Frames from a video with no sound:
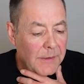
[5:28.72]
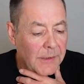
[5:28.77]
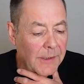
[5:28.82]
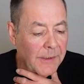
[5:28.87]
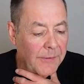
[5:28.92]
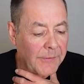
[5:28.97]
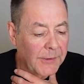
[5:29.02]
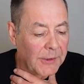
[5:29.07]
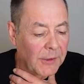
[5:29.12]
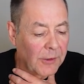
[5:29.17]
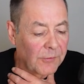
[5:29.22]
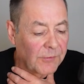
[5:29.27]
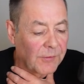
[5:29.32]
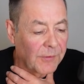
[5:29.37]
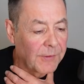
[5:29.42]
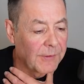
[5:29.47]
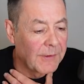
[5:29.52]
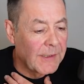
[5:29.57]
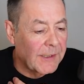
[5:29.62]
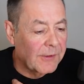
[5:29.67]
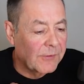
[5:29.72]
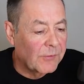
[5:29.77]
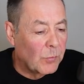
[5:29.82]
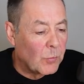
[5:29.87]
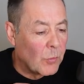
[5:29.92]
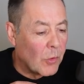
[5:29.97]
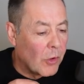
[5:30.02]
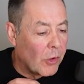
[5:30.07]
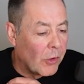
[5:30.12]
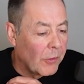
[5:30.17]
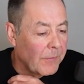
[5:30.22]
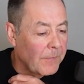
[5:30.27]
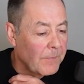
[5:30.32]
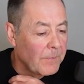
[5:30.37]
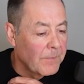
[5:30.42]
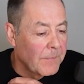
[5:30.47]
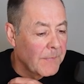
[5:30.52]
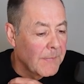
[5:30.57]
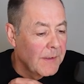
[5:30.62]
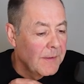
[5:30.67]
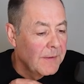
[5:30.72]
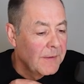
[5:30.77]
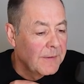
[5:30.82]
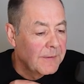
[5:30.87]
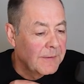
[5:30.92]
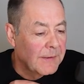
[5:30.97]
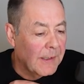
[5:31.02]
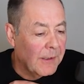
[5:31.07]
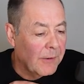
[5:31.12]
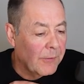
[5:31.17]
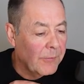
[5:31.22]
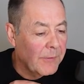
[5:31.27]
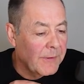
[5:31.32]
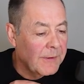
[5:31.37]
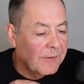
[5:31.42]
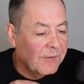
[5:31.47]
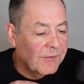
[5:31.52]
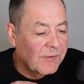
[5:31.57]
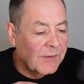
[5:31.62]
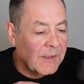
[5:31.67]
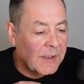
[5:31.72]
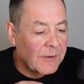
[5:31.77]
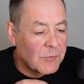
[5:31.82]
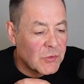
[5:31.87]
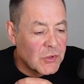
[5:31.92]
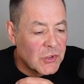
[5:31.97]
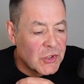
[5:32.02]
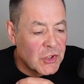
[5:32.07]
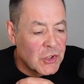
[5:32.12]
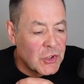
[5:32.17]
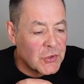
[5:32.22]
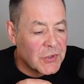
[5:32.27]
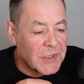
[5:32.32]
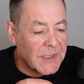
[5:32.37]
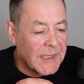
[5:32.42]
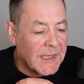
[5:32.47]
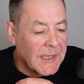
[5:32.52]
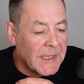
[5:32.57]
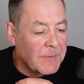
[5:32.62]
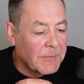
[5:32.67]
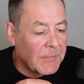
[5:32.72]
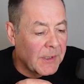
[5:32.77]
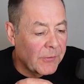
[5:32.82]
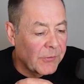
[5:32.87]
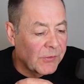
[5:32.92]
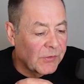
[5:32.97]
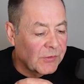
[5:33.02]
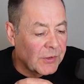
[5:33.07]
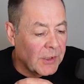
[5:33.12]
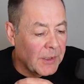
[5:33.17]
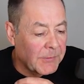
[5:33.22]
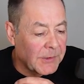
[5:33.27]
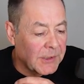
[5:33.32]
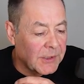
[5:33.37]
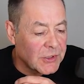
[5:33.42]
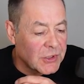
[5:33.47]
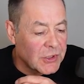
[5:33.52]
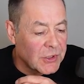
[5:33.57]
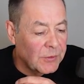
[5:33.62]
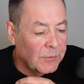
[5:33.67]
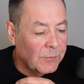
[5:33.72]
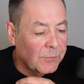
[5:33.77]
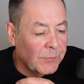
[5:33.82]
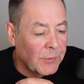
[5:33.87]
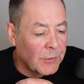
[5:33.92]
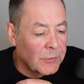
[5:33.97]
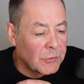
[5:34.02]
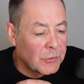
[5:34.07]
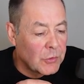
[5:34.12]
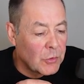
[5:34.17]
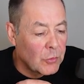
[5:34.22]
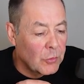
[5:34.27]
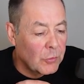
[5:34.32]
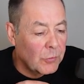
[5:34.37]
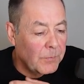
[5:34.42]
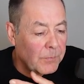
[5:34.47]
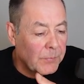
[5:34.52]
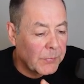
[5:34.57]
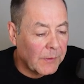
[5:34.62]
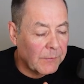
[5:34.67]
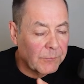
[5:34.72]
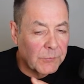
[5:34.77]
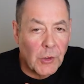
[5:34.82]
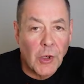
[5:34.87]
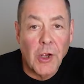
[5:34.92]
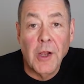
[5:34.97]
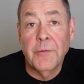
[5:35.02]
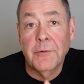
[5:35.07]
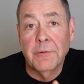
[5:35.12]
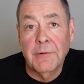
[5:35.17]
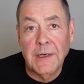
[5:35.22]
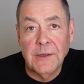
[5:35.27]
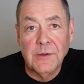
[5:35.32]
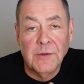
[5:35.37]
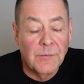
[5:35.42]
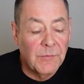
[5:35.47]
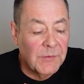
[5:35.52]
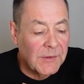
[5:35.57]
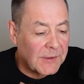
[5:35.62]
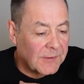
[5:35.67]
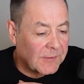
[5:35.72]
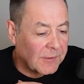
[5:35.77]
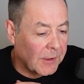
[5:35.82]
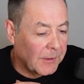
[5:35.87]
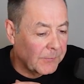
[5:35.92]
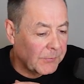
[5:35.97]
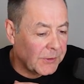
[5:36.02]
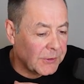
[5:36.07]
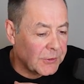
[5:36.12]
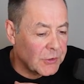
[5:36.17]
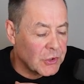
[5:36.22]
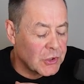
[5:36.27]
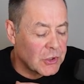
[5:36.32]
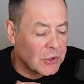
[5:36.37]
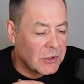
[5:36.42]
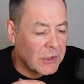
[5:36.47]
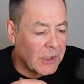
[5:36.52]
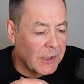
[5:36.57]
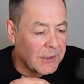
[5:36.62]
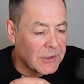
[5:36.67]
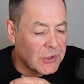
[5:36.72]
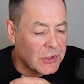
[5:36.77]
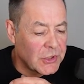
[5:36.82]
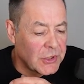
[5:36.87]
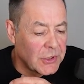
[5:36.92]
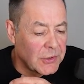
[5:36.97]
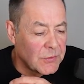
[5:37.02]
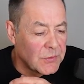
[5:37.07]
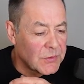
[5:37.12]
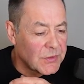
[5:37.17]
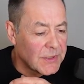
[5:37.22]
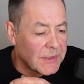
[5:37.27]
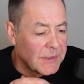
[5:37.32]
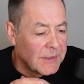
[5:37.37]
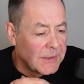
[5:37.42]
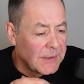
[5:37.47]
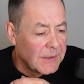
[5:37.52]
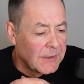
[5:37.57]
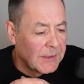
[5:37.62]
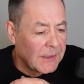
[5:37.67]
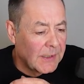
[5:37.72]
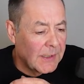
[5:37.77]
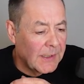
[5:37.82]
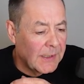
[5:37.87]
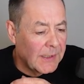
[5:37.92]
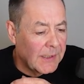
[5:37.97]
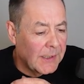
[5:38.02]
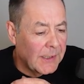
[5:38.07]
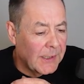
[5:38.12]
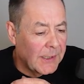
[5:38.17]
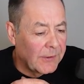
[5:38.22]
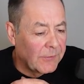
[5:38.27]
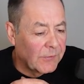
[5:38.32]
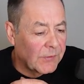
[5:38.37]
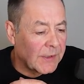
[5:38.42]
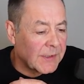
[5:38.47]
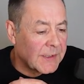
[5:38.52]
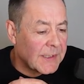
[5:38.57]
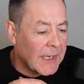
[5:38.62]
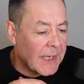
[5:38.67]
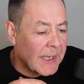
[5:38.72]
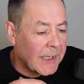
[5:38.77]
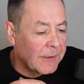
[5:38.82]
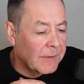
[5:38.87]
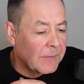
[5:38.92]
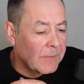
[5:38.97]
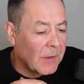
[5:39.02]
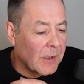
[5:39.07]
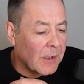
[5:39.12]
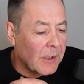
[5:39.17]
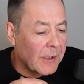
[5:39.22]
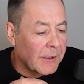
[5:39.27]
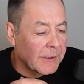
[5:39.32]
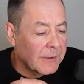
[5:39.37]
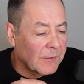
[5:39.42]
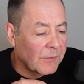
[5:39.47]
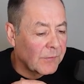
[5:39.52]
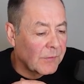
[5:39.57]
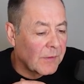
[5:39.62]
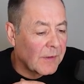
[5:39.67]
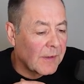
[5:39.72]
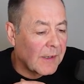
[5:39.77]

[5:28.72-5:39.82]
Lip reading: and then go to the next one. Now, instead of choosing email this time, I'm going to choose phone call, but I've got other activity types I could choose. And again, I can